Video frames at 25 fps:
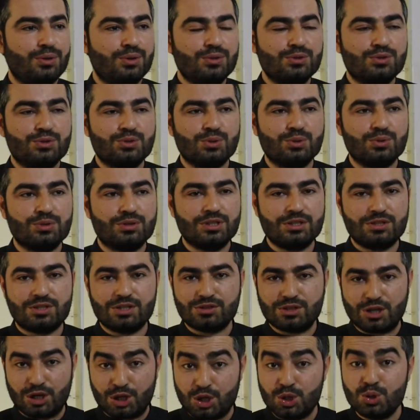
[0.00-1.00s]
So this
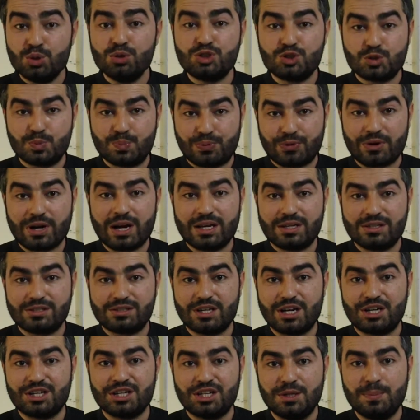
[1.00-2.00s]
is a huge price
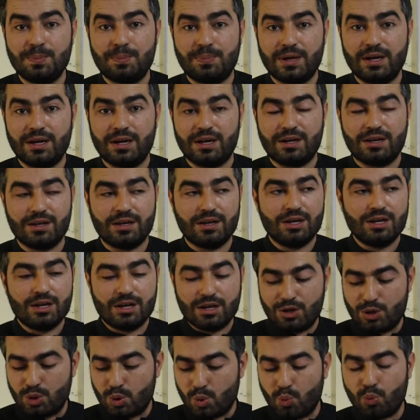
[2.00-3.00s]
that he paid
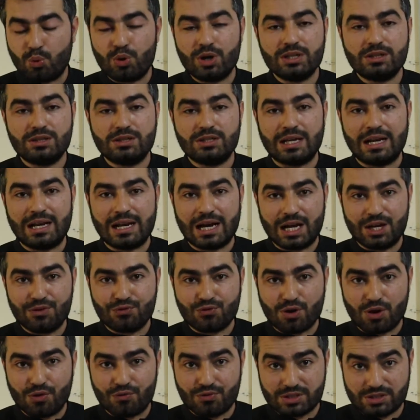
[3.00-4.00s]
with the
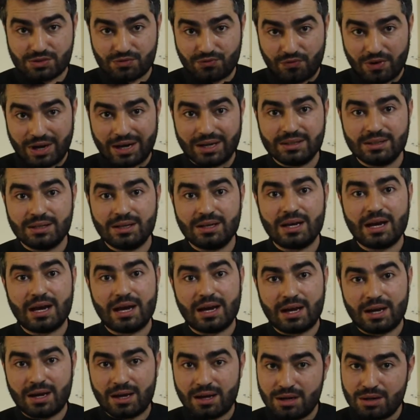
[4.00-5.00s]
life of his father
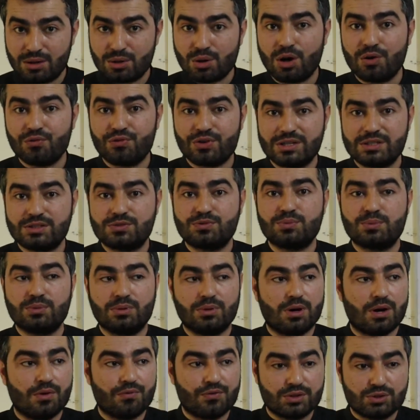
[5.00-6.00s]
and of
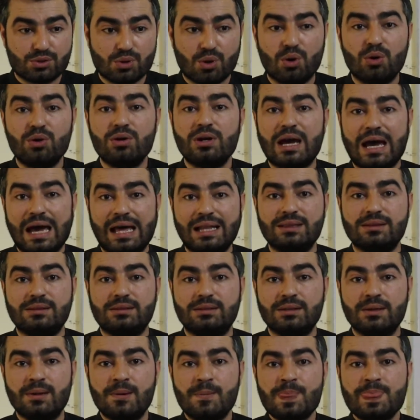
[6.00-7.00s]
his own
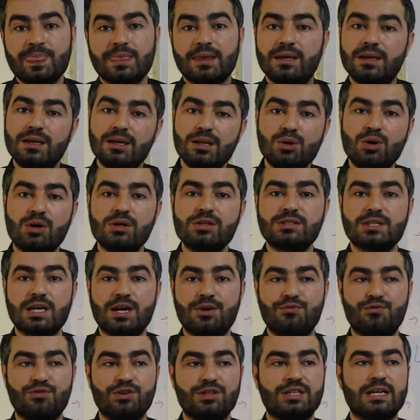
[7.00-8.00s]
health. He lost
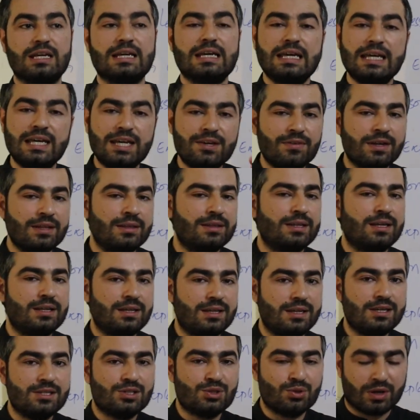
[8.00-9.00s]
everything. Even
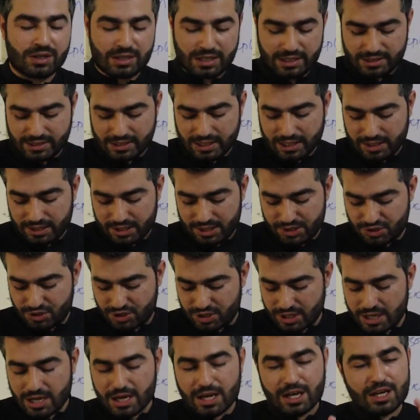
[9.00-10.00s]
then he is not discouraged.
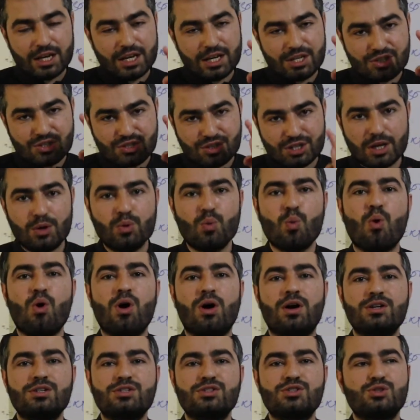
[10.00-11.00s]
He still
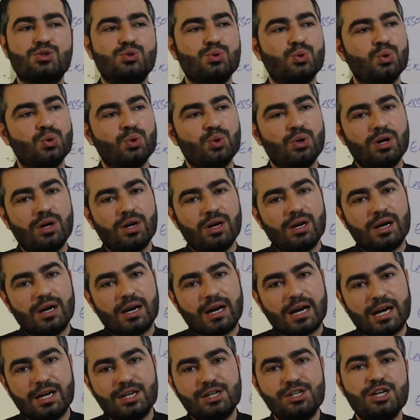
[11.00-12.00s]
wants to
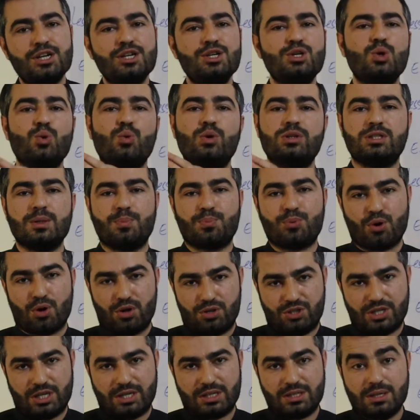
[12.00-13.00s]
continue with the
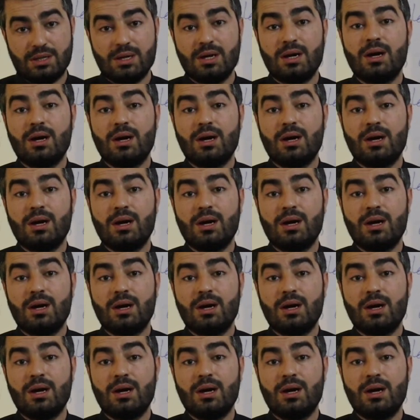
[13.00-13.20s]
project.